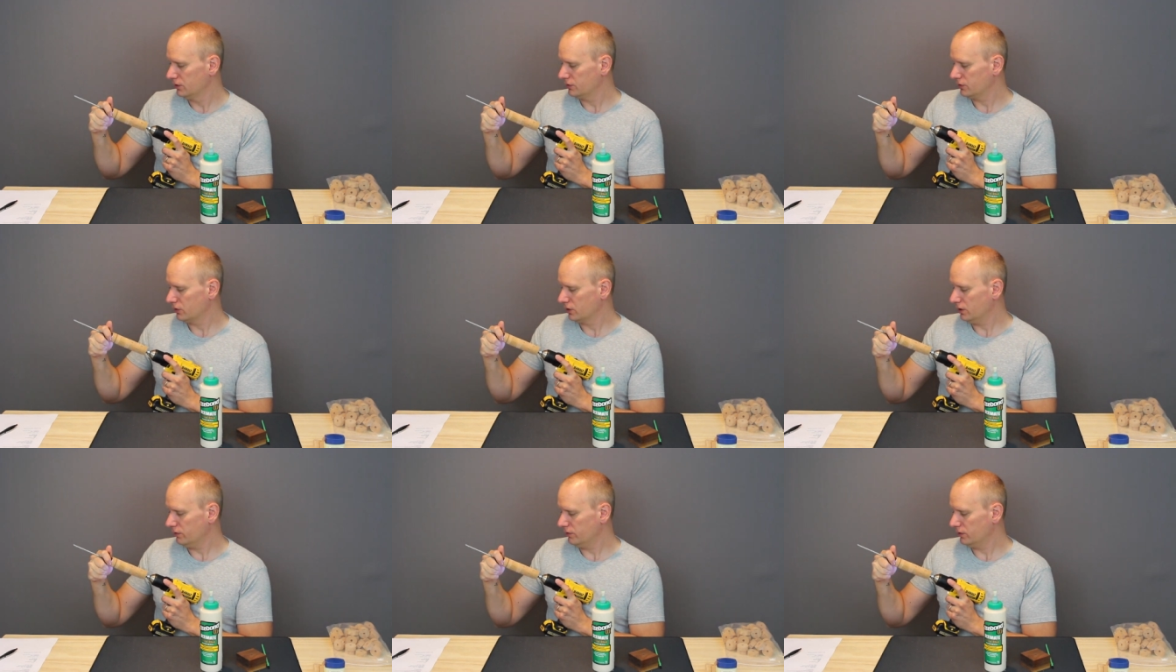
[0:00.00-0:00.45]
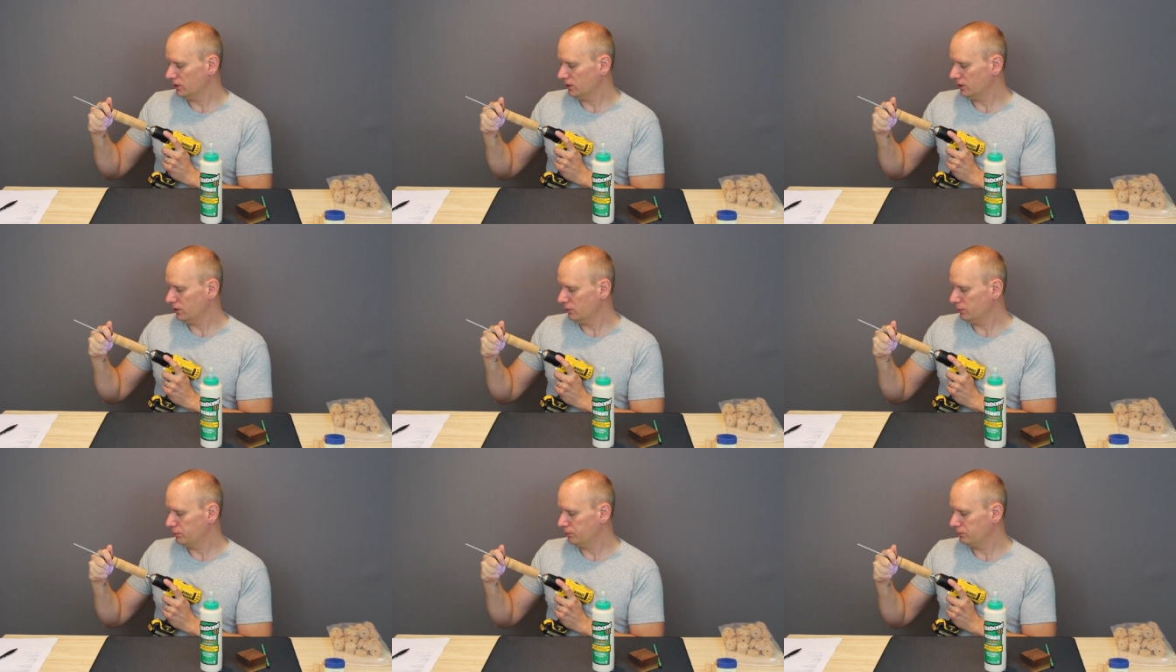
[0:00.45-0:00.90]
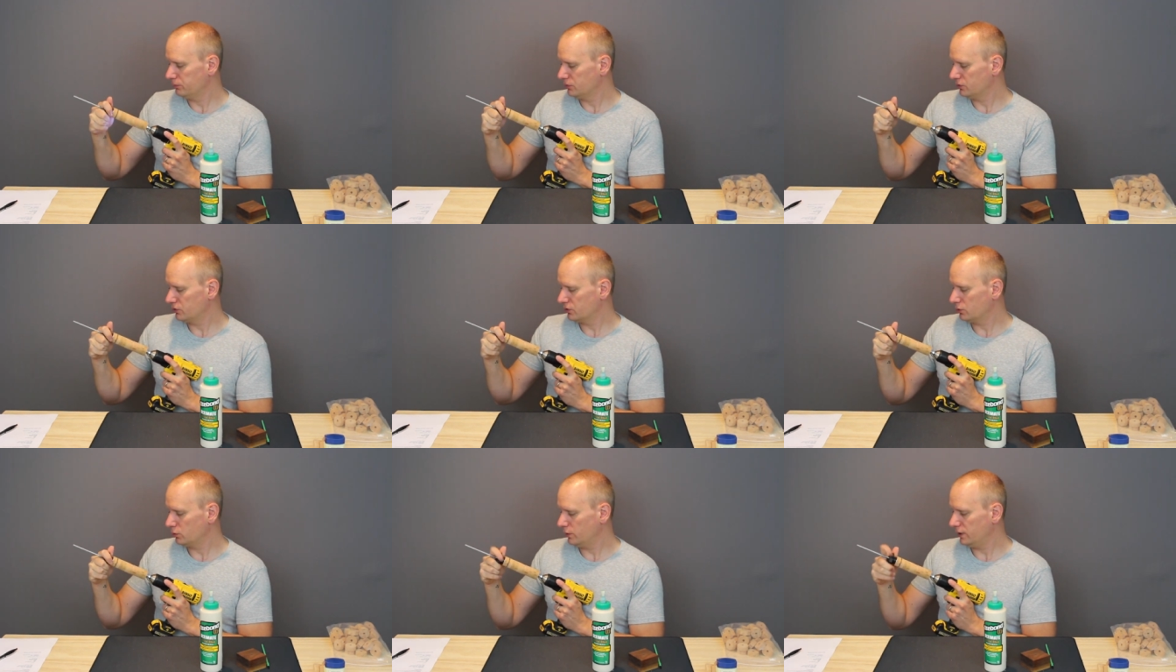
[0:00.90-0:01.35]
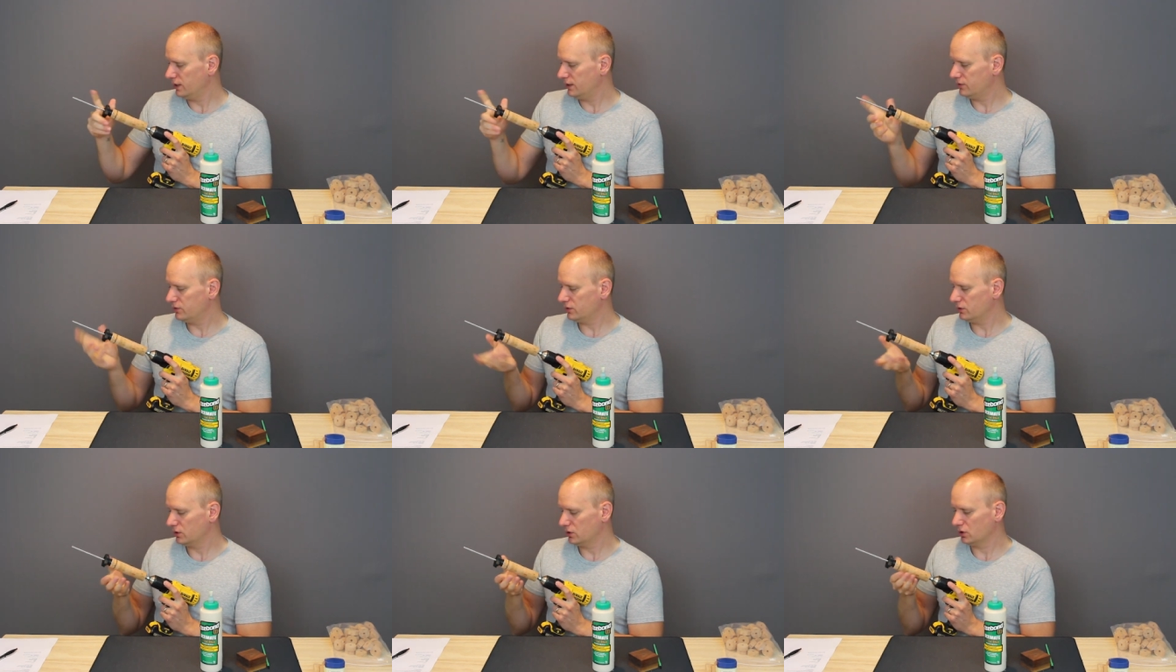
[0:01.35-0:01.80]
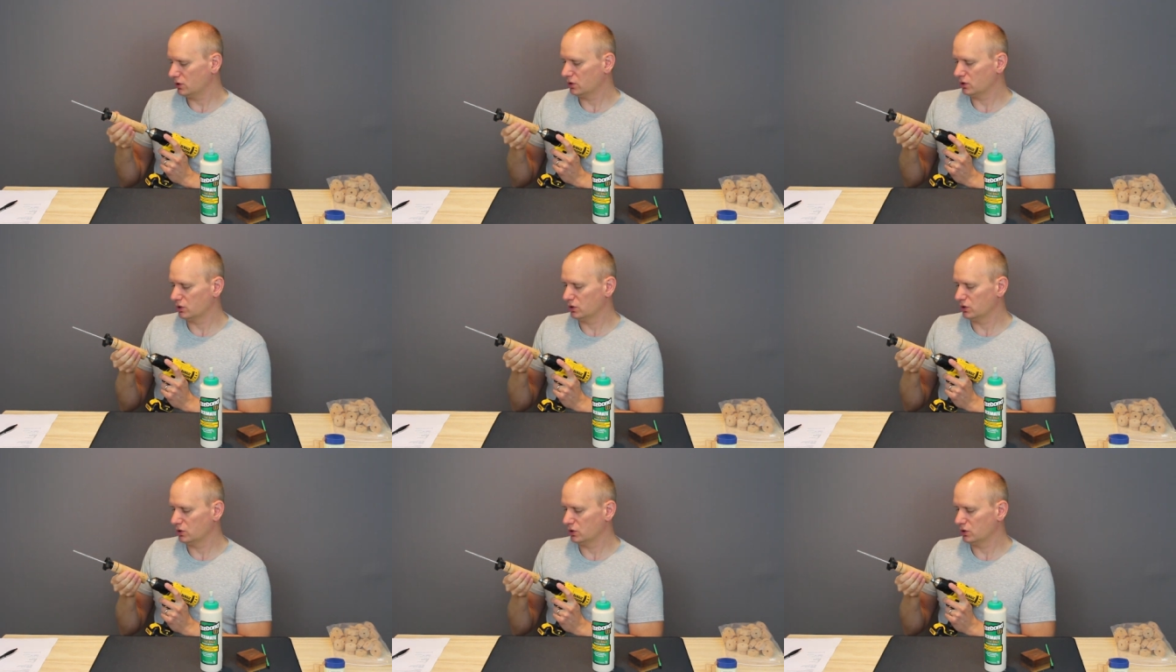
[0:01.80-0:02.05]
So give it a little squeeze.